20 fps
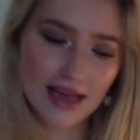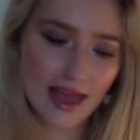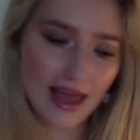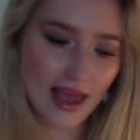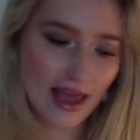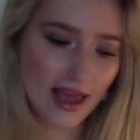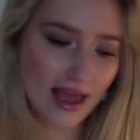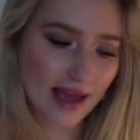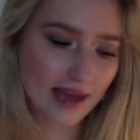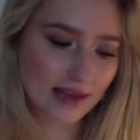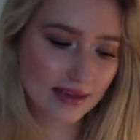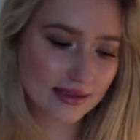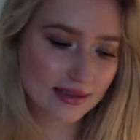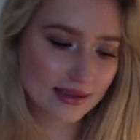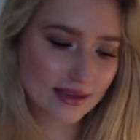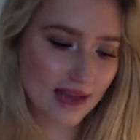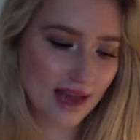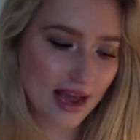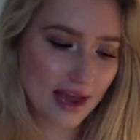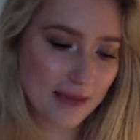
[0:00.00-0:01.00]
And
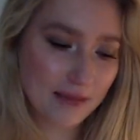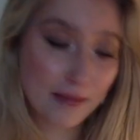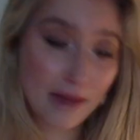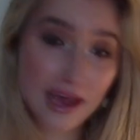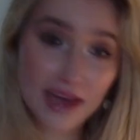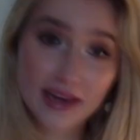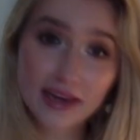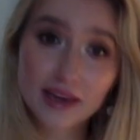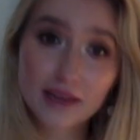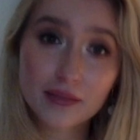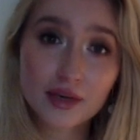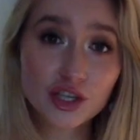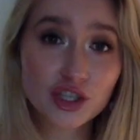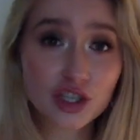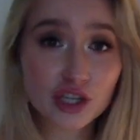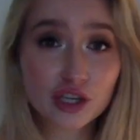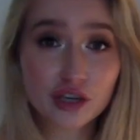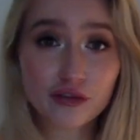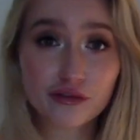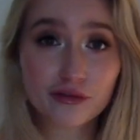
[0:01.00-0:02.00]
I made it a
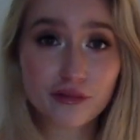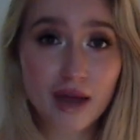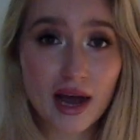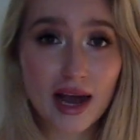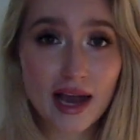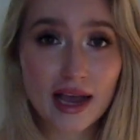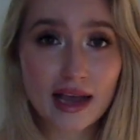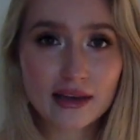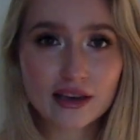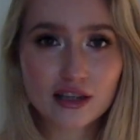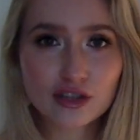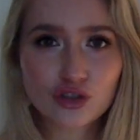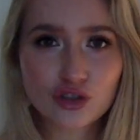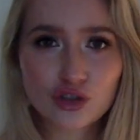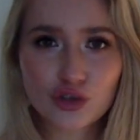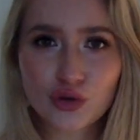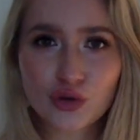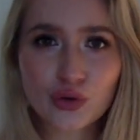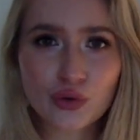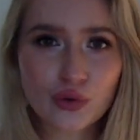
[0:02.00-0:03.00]
mission of mine
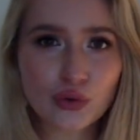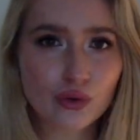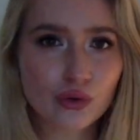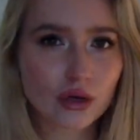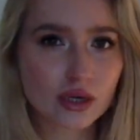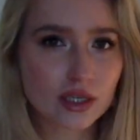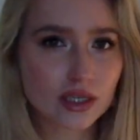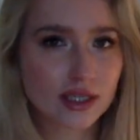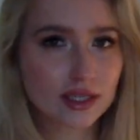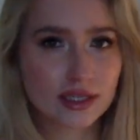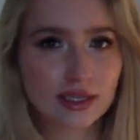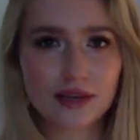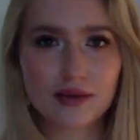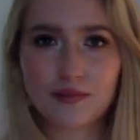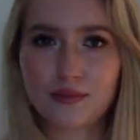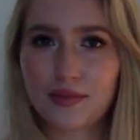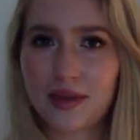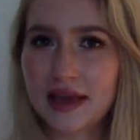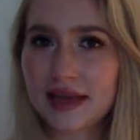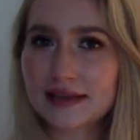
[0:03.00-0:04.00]
to
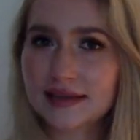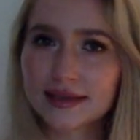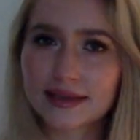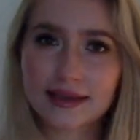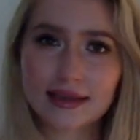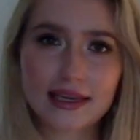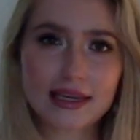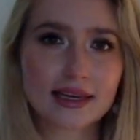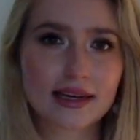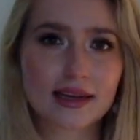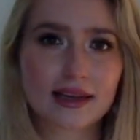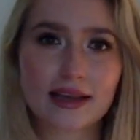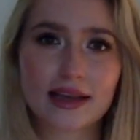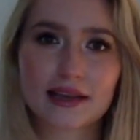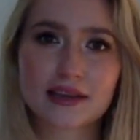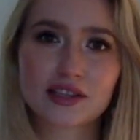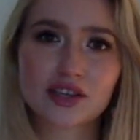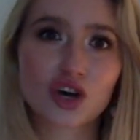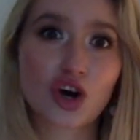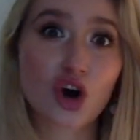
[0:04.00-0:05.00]
basically
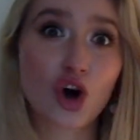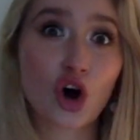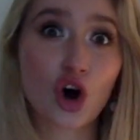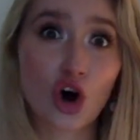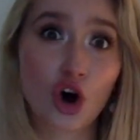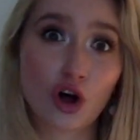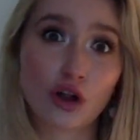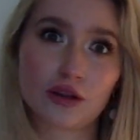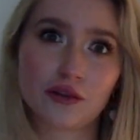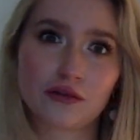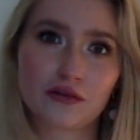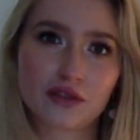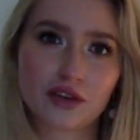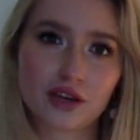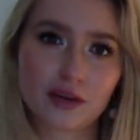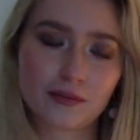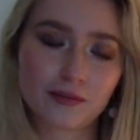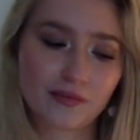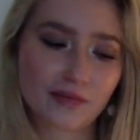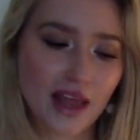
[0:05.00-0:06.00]
collect all of
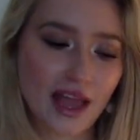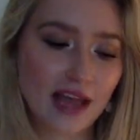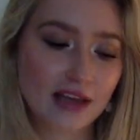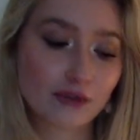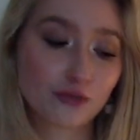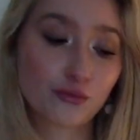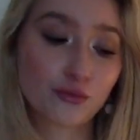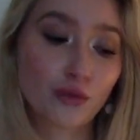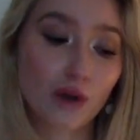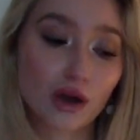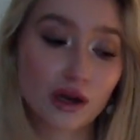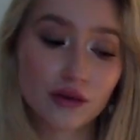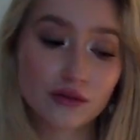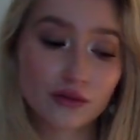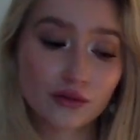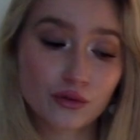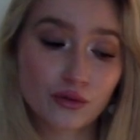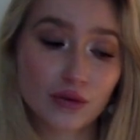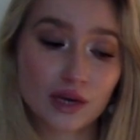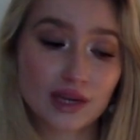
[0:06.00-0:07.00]
them. And one of
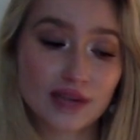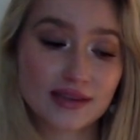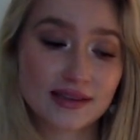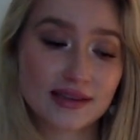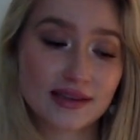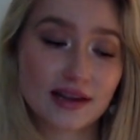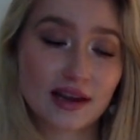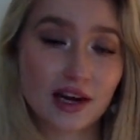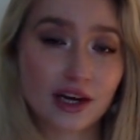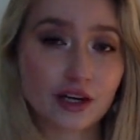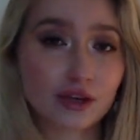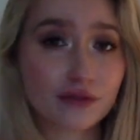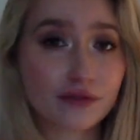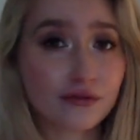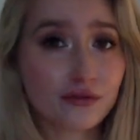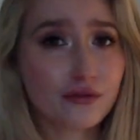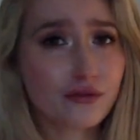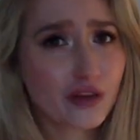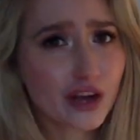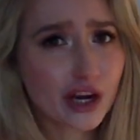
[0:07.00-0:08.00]
the ones that are
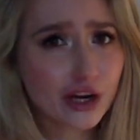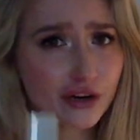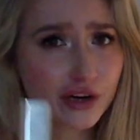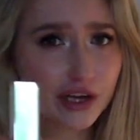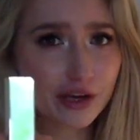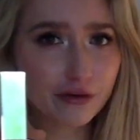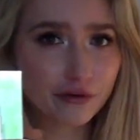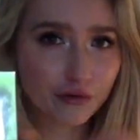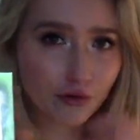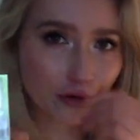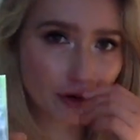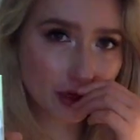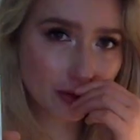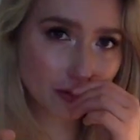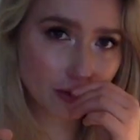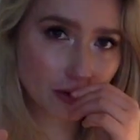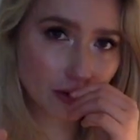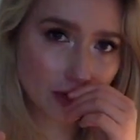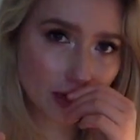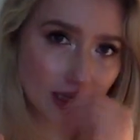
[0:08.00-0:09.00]
very
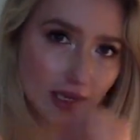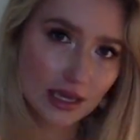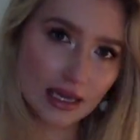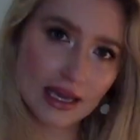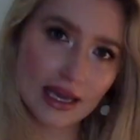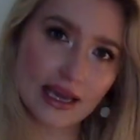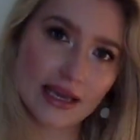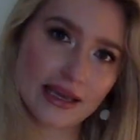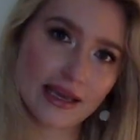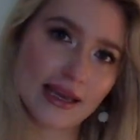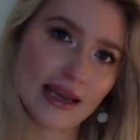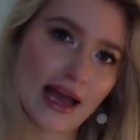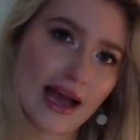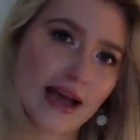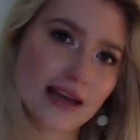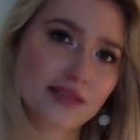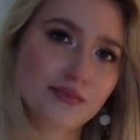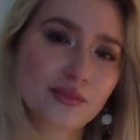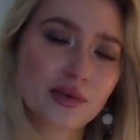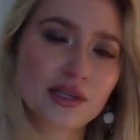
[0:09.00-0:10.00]
affordable, yet
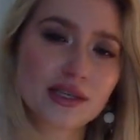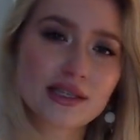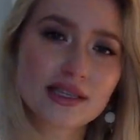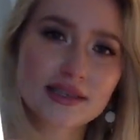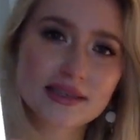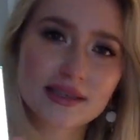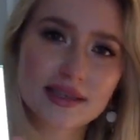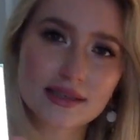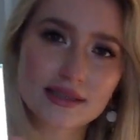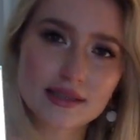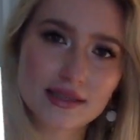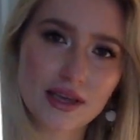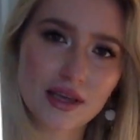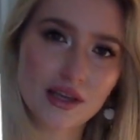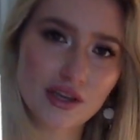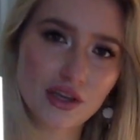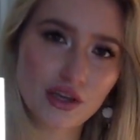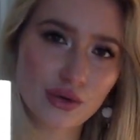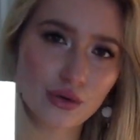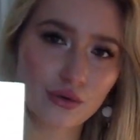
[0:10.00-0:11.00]
had been
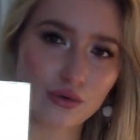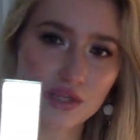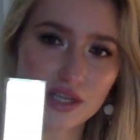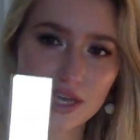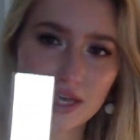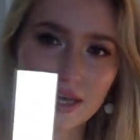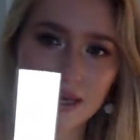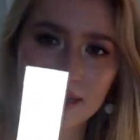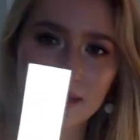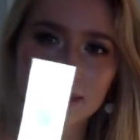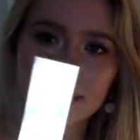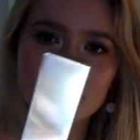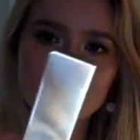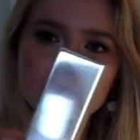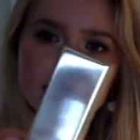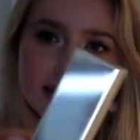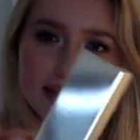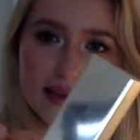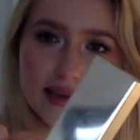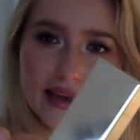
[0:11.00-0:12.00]
discontinued,
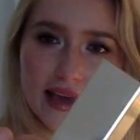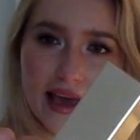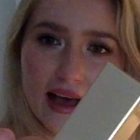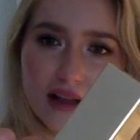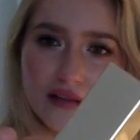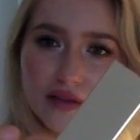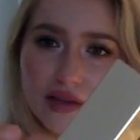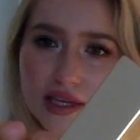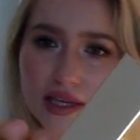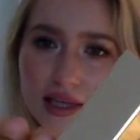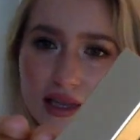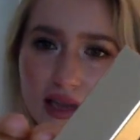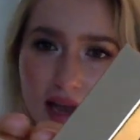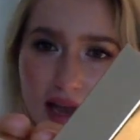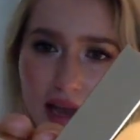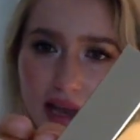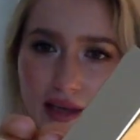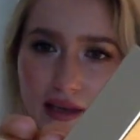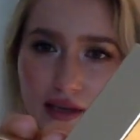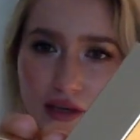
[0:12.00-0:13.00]
is Calvin Klein